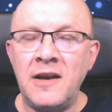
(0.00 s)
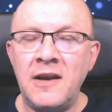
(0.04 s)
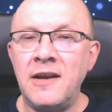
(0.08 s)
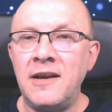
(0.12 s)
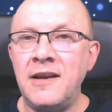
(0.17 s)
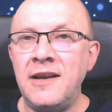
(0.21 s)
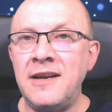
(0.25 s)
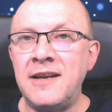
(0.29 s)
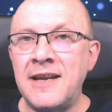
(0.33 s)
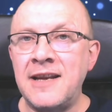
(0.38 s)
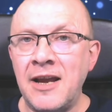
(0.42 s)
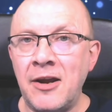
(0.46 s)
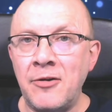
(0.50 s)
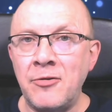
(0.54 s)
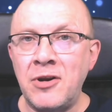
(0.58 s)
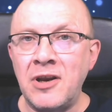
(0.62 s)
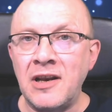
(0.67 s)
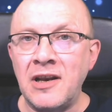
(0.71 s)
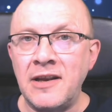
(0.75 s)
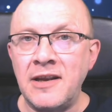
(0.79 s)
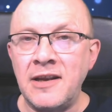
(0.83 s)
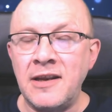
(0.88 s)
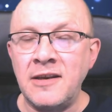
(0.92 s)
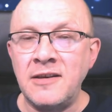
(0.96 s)
He
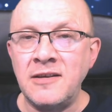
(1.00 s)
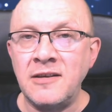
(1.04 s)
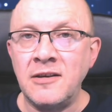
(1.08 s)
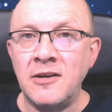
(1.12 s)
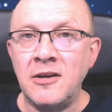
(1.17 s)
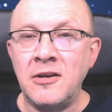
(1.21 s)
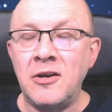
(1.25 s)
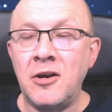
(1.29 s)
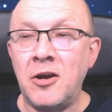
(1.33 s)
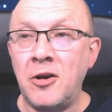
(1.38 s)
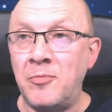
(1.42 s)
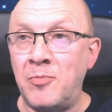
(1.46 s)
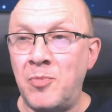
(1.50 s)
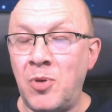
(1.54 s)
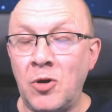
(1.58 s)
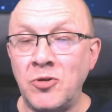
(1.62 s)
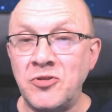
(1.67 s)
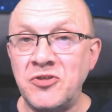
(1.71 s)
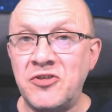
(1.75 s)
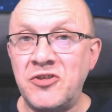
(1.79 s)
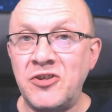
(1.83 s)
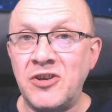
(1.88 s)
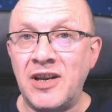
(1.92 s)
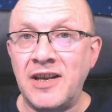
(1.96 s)
calculated and
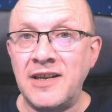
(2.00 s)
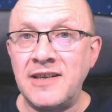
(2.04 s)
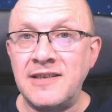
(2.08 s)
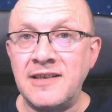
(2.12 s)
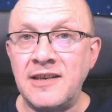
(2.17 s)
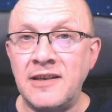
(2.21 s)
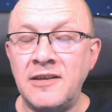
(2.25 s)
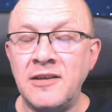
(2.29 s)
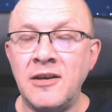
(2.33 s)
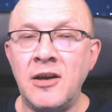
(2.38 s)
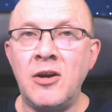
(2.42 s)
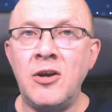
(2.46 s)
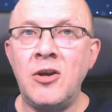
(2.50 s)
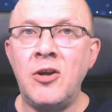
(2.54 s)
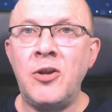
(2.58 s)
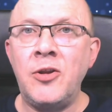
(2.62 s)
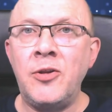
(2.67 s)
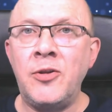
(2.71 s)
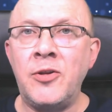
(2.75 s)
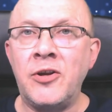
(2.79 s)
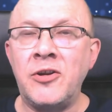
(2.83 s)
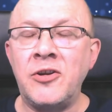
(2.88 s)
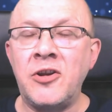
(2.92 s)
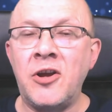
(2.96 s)
postulated
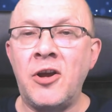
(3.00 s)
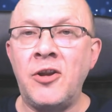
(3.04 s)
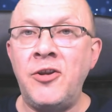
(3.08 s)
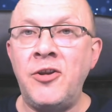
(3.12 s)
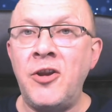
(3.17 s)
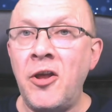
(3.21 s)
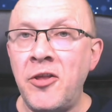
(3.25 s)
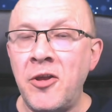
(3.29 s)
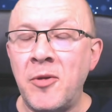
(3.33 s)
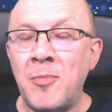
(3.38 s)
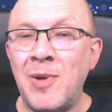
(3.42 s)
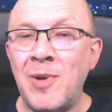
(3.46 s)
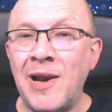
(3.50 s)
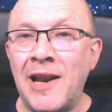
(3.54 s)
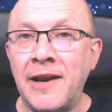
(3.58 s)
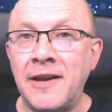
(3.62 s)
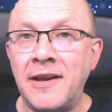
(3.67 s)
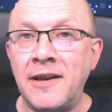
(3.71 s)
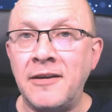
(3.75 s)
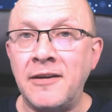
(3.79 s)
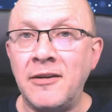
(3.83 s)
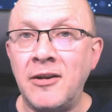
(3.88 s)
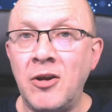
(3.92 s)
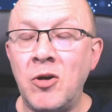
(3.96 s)
that another
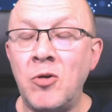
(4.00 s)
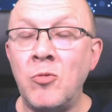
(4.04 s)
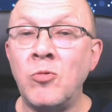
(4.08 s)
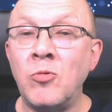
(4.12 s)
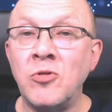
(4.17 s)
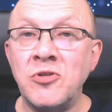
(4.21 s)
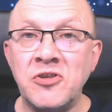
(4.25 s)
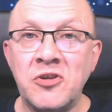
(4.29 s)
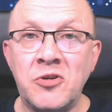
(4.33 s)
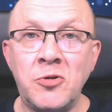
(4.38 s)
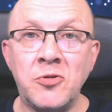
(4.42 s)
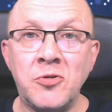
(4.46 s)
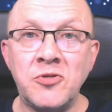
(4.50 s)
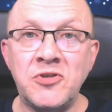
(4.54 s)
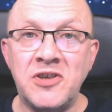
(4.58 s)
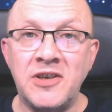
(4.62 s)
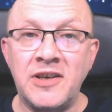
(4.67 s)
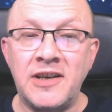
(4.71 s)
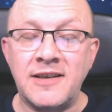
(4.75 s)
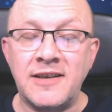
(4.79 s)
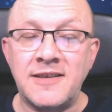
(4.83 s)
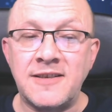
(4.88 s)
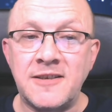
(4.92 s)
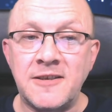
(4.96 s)
planet was causing
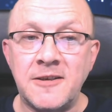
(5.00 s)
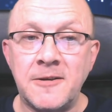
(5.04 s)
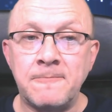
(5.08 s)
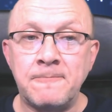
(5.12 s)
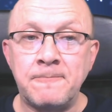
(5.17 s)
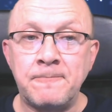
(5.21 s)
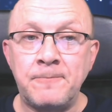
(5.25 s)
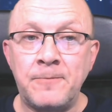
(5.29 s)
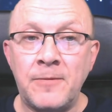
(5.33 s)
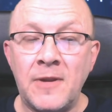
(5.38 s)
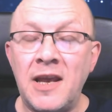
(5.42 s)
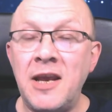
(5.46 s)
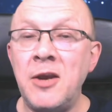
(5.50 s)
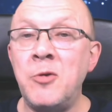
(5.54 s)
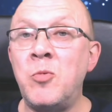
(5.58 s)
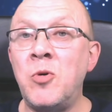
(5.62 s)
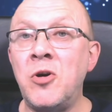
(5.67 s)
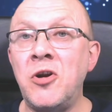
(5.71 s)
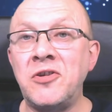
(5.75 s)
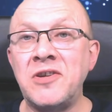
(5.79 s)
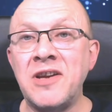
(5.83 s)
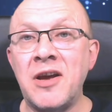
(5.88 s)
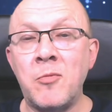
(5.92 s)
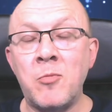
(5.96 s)
this. He
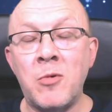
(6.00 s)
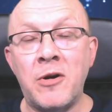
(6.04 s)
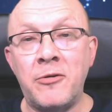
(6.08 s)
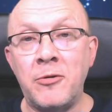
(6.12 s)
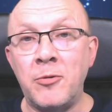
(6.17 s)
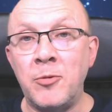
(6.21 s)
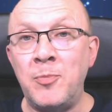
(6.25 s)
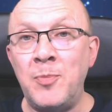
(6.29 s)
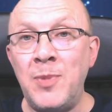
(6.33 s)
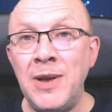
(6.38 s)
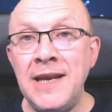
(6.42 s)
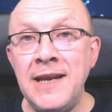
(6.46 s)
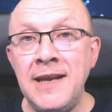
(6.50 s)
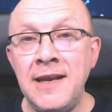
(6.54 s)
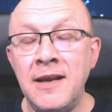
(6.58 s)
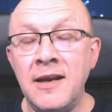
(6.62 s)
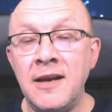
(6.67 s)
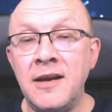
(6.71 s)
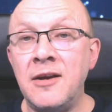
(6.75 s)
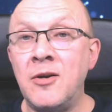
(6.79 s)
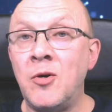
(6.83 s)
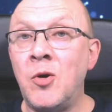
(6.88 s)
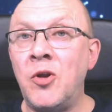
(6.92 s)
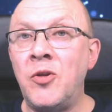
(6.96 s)
worked out where it would be,
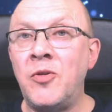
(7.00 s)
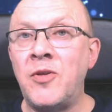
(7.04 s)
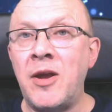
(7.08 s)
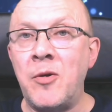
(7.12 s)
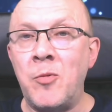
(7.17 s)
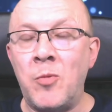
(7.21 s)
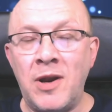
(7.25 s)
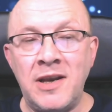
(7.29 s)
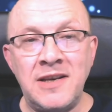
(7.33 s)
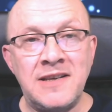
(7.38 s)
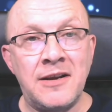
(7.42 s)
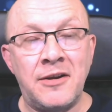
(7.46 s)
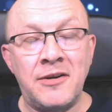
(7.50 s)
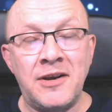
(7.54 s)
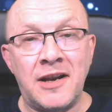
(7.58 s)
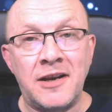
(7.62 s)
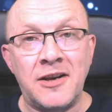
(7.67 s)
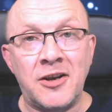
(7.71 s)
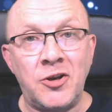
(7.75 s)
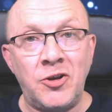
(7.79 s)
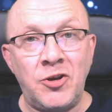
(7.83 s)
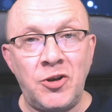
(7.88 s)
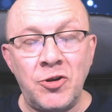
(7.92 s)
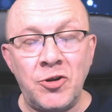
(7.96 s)
they went out and had
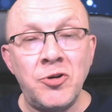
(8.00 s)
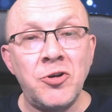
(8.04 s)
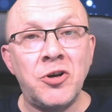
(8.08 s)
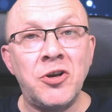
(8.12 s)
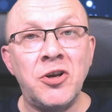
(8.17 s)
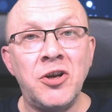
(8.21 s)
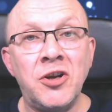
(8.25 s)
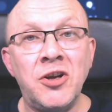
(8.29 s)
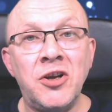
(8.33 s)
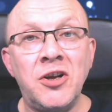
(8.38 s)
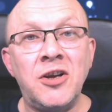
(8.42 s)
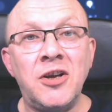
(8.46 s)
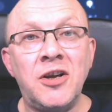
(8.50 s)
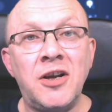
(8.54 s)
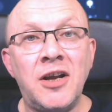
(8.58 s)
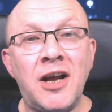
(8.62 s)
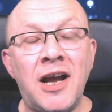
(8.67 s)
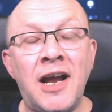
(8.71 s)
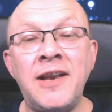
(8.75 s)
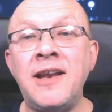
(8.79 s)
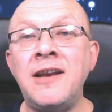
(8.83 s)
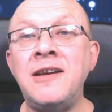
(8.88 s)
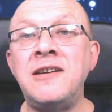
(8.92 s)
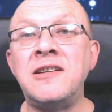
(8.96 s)
a look,
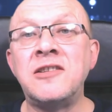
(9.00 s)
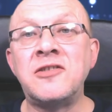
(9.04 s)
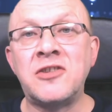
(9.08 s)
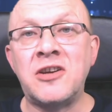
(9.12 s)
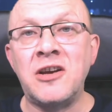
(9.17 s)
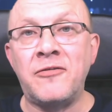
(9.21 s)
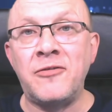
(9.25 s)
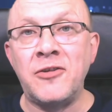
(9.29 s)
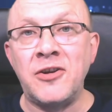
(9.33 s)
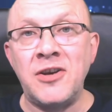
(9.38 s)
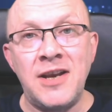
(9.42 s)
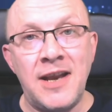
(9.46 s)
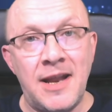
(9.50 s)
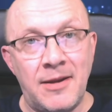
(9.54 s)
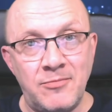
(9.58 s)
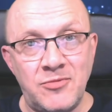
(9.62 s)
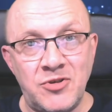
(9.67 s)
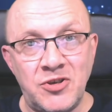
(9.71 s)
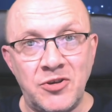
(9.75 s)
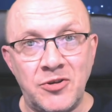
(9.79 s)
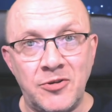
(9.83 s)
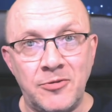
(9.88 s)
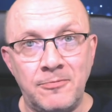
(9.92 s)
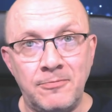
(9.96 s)
and they discovered
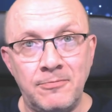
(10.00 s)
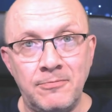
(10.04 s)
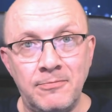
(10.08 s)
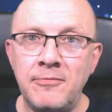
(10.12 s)
Neptune.